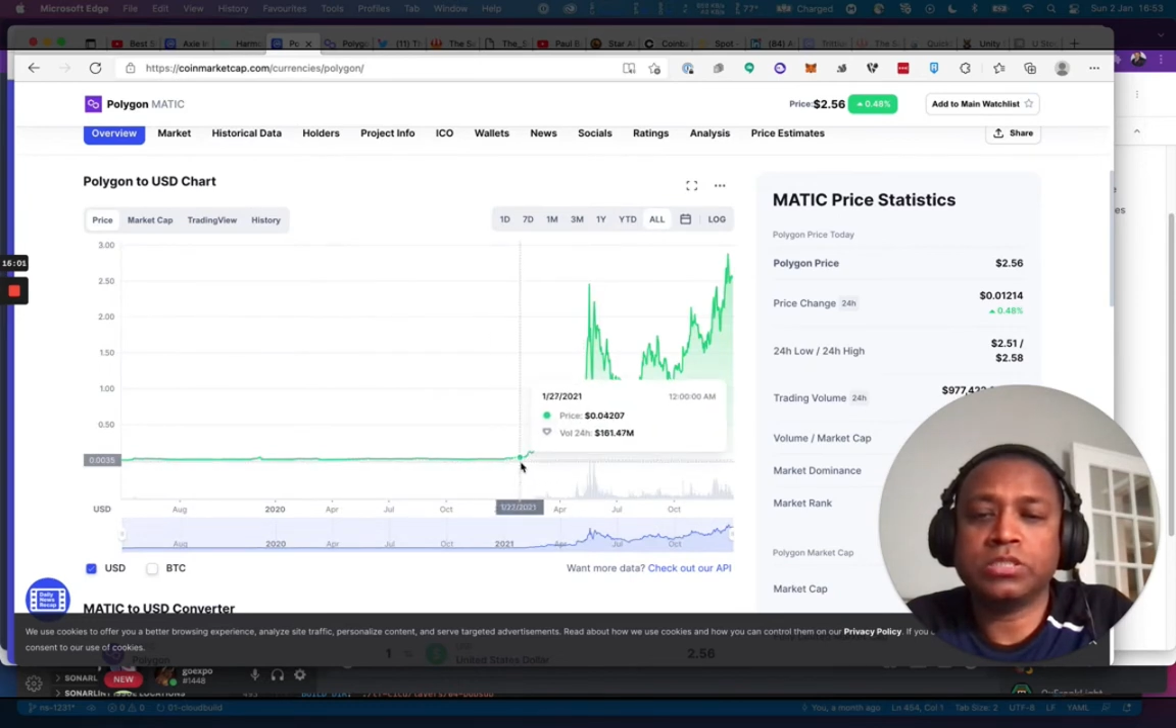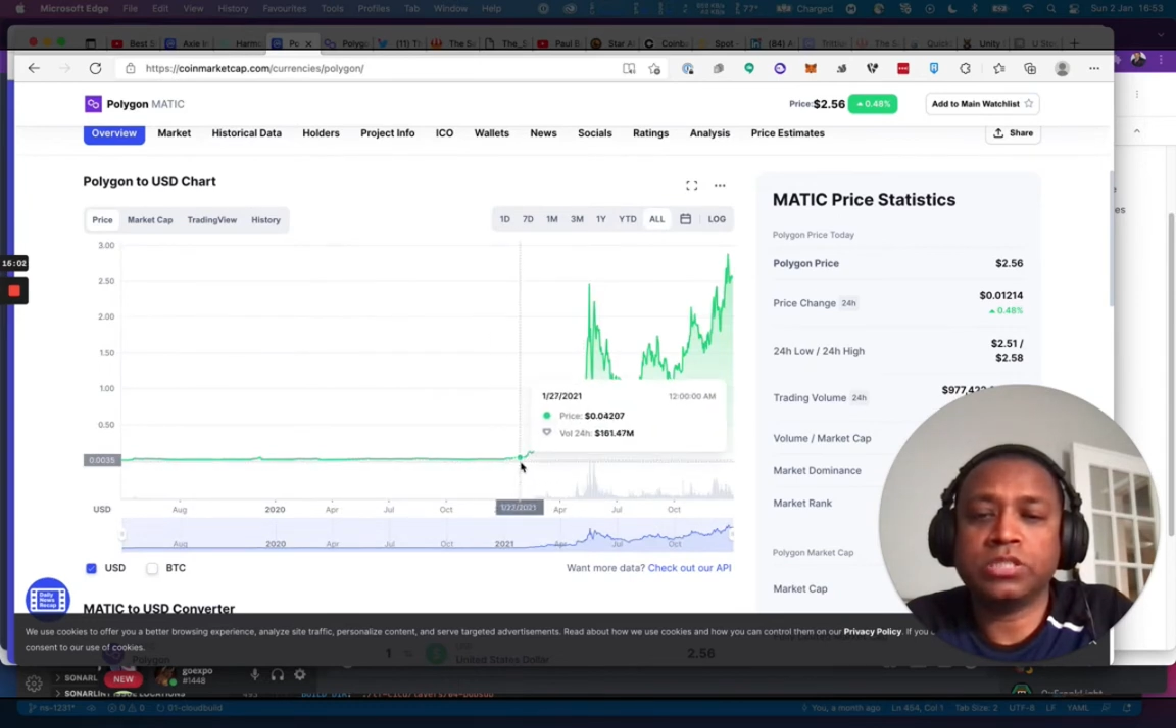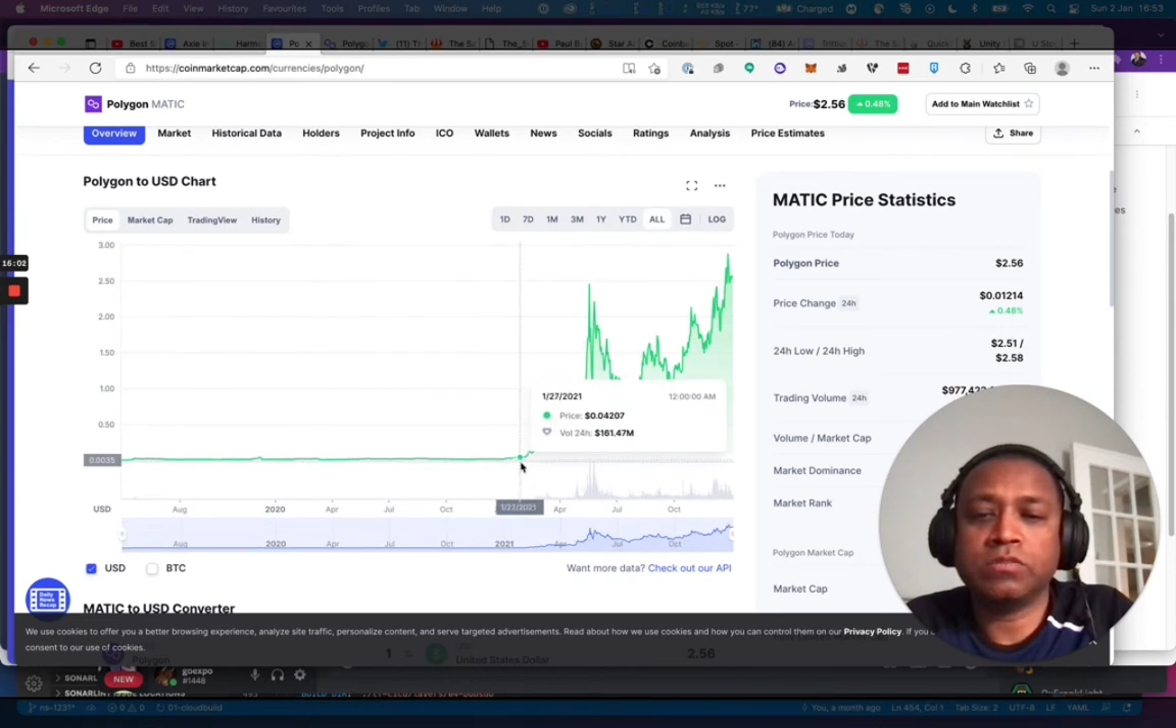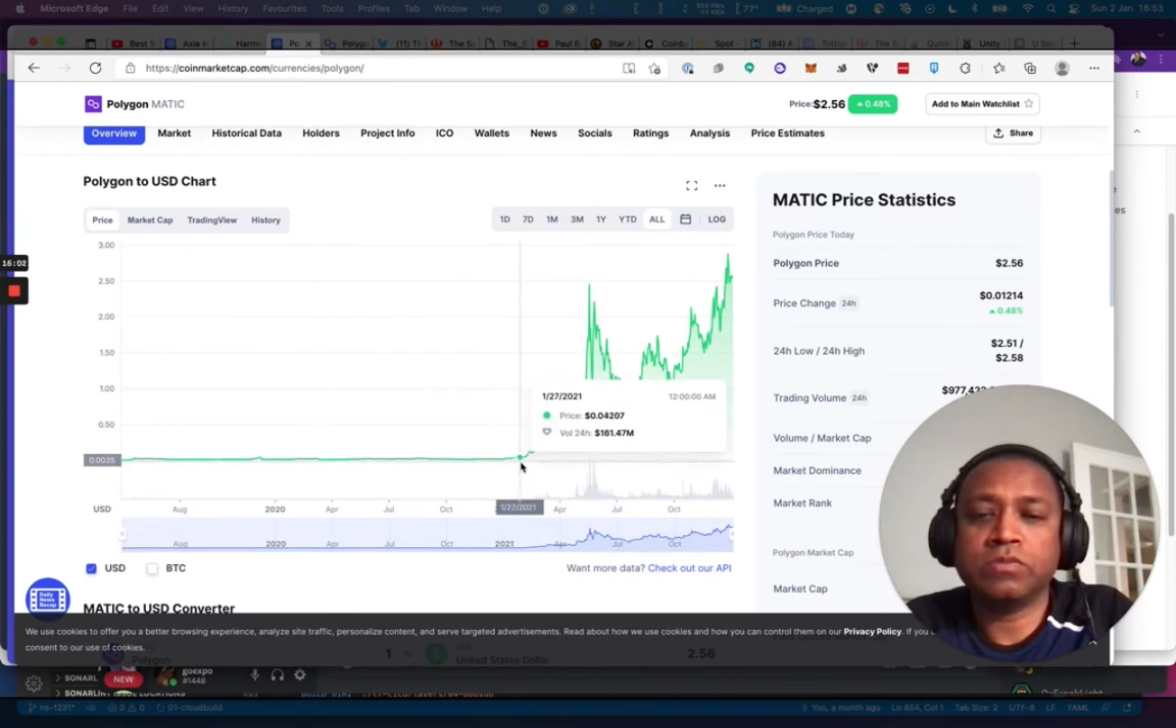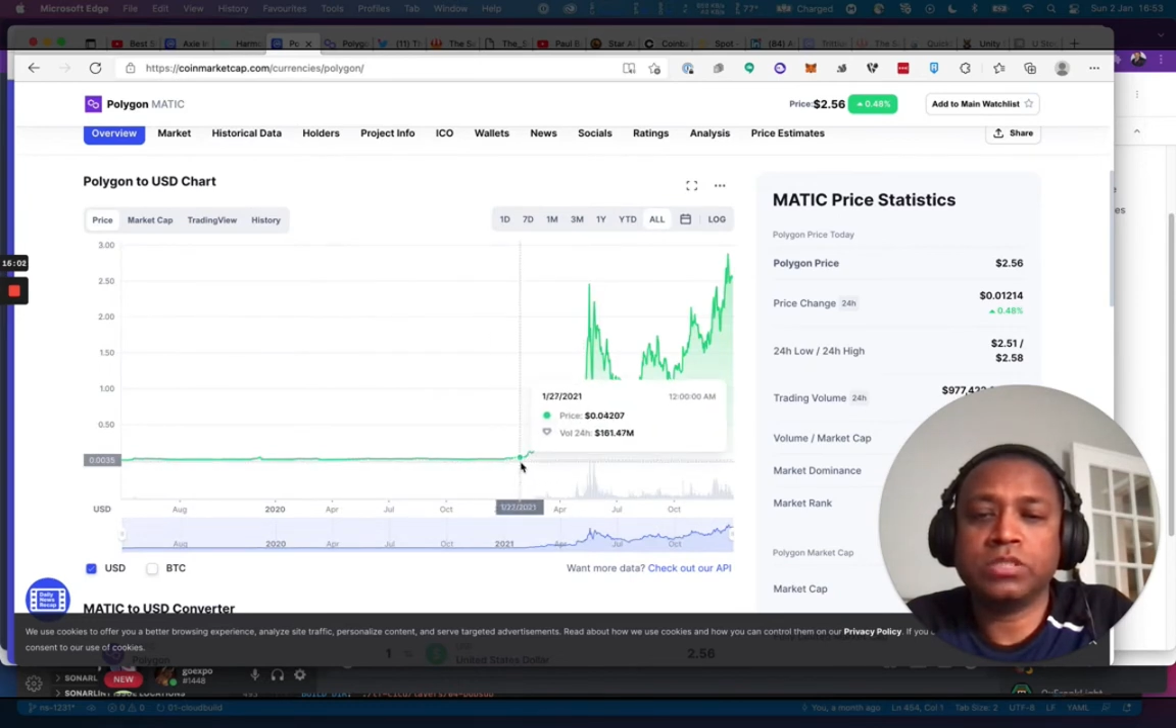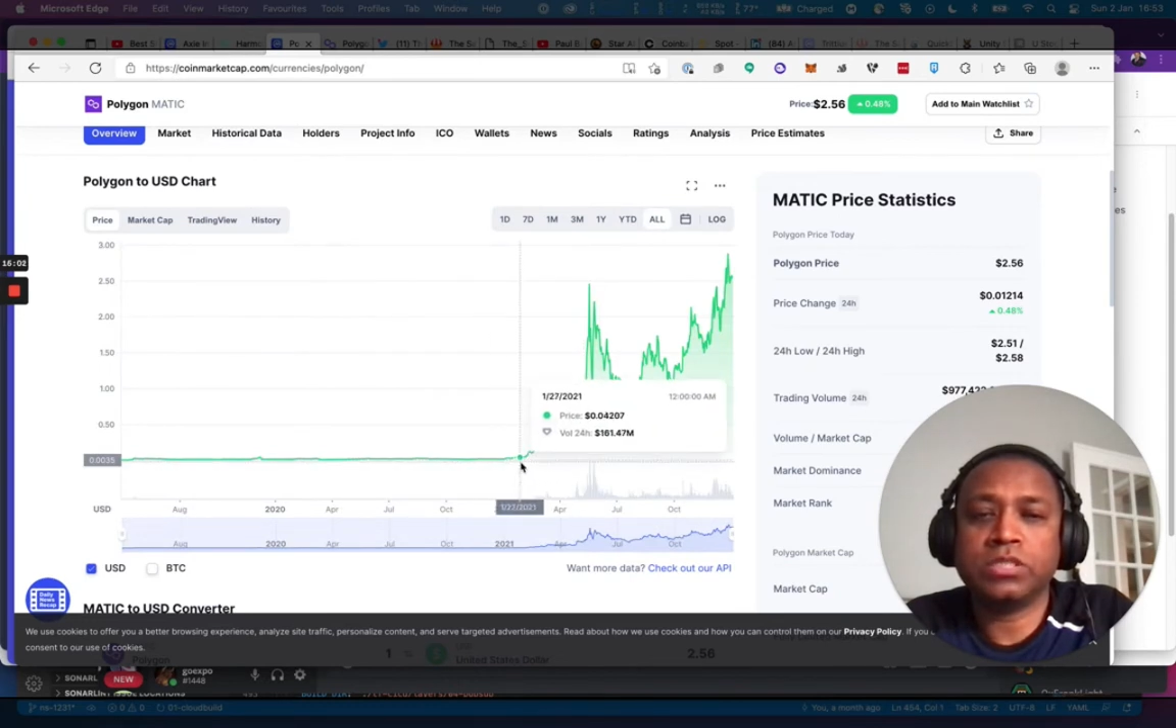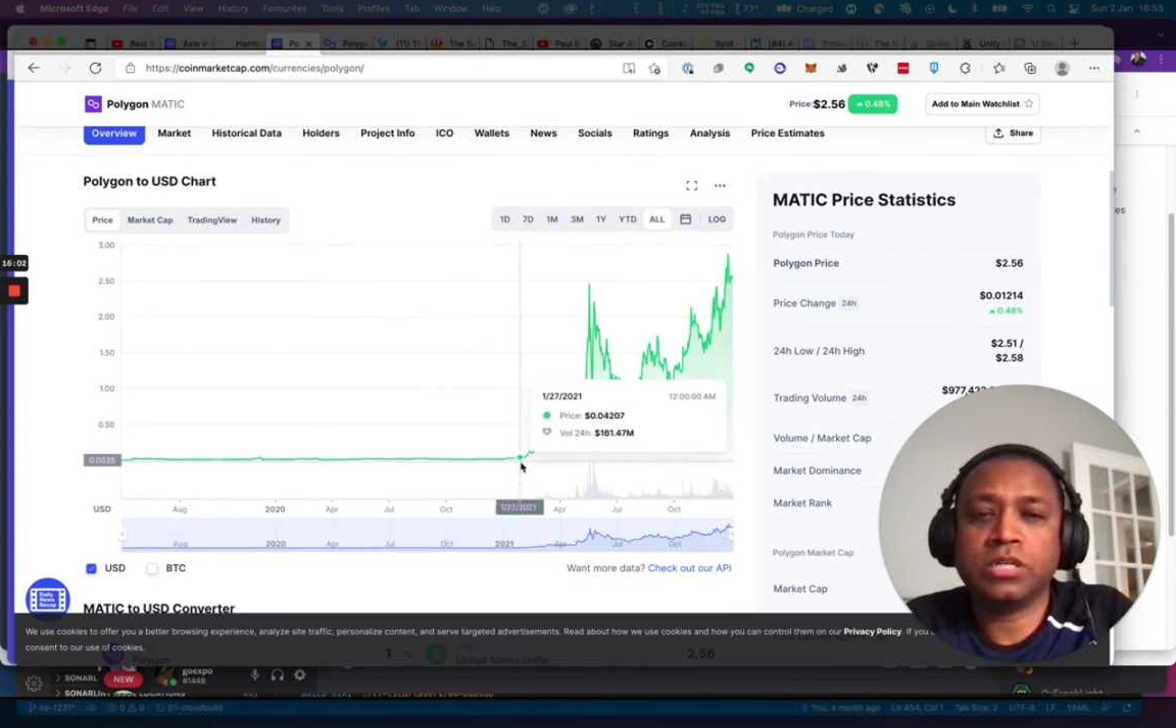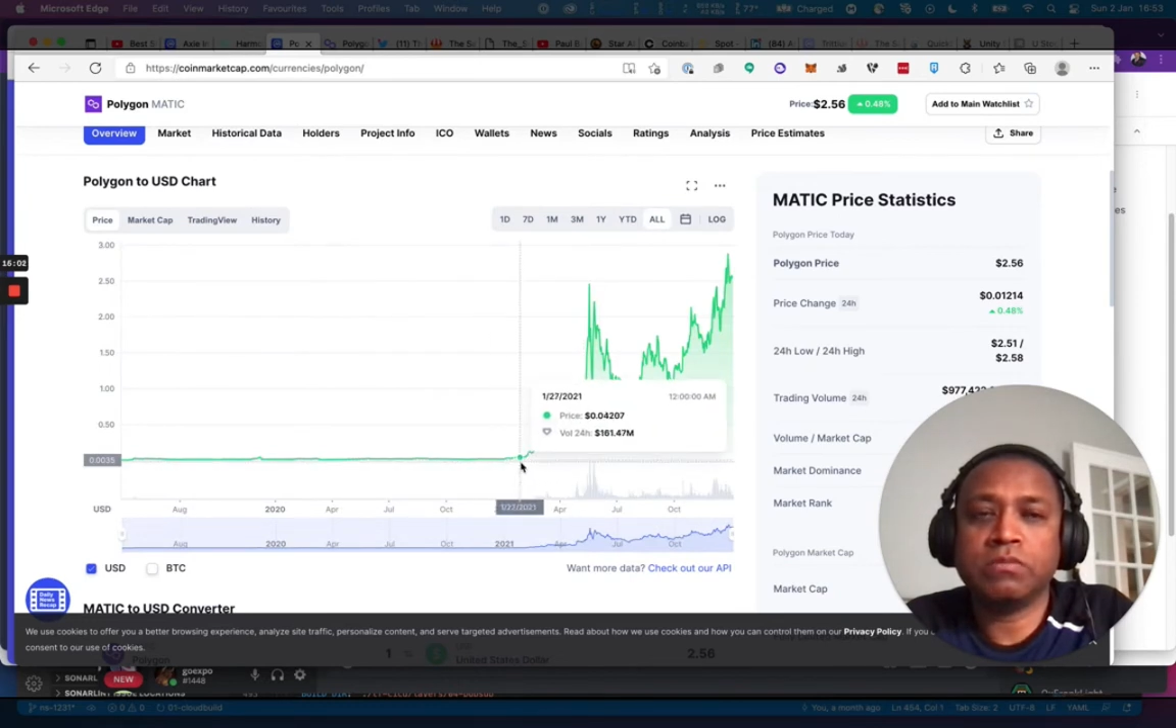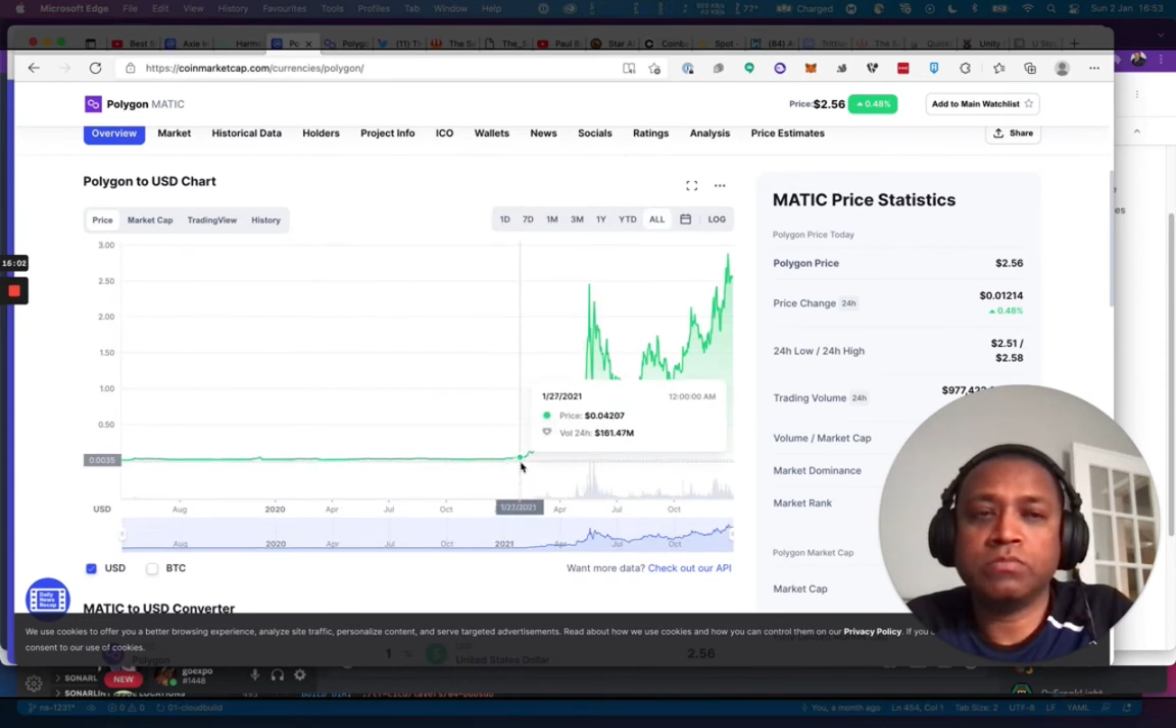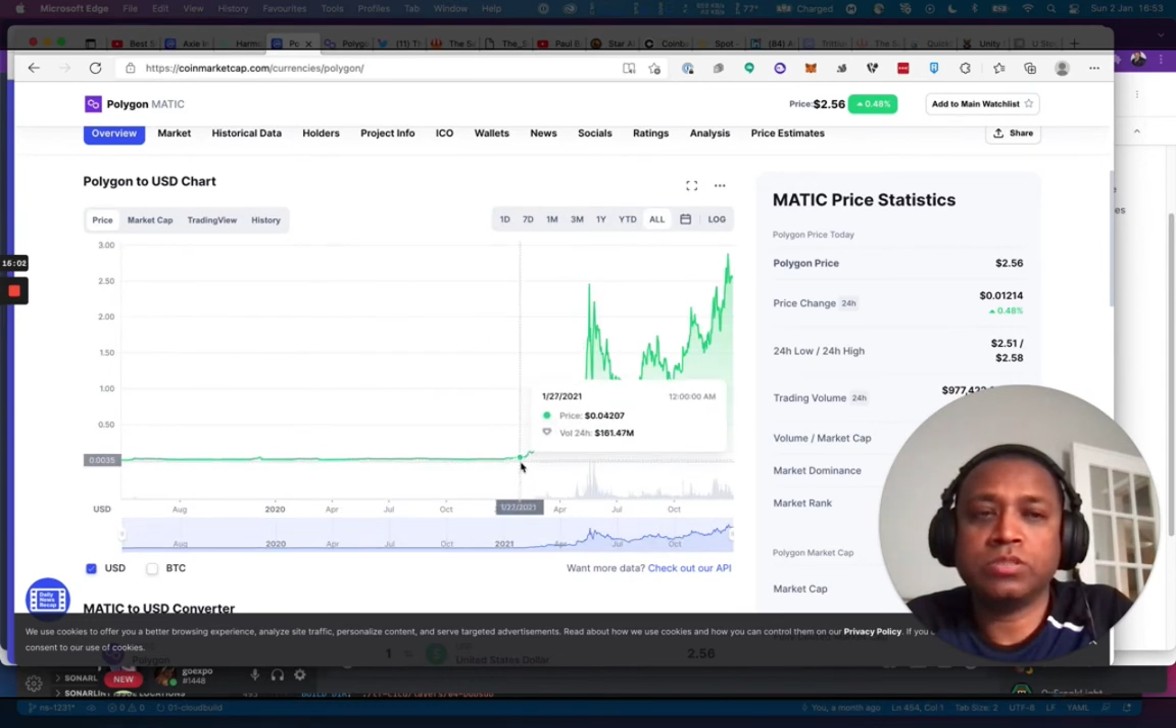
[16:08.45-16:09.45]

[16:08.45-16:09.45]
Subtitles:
January time.